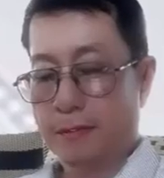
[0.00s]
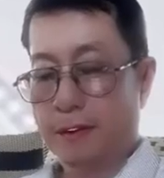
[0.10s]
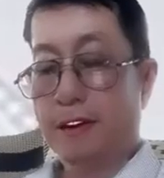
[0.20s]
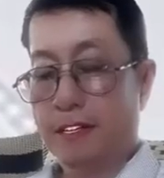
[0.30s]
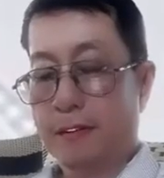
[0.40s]

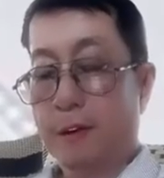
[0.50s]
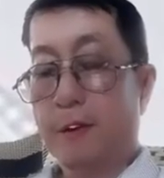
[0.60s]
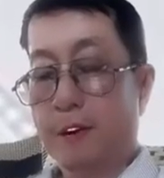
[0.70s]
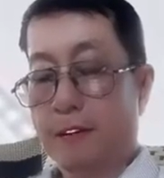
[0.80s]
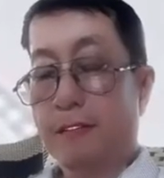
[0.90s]
Just
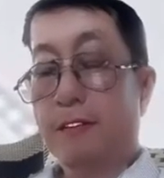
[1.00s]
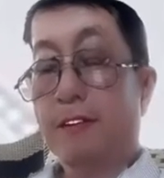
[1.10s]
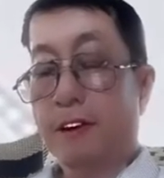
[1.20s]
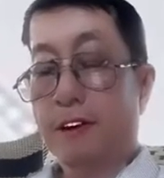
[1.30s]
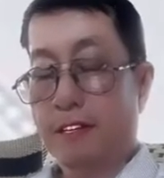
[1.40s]
because it's the
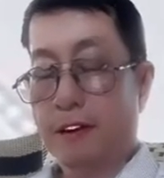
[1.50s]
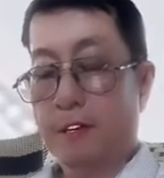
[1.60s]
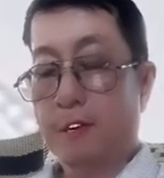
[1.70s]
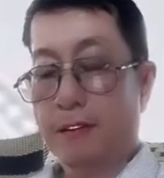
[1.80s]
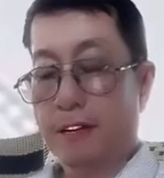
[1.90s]
holiday
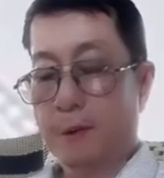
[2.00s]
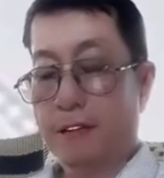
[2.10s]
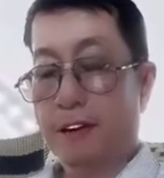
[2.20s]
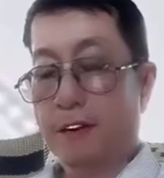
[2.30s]
season doesn't mean